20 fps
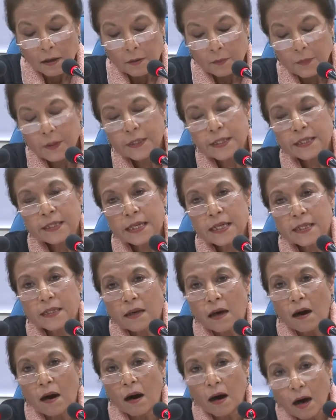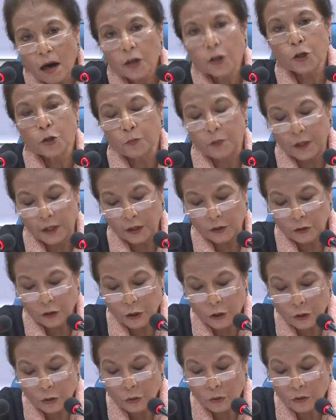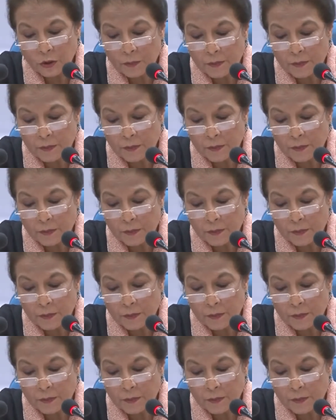But it is arguably through the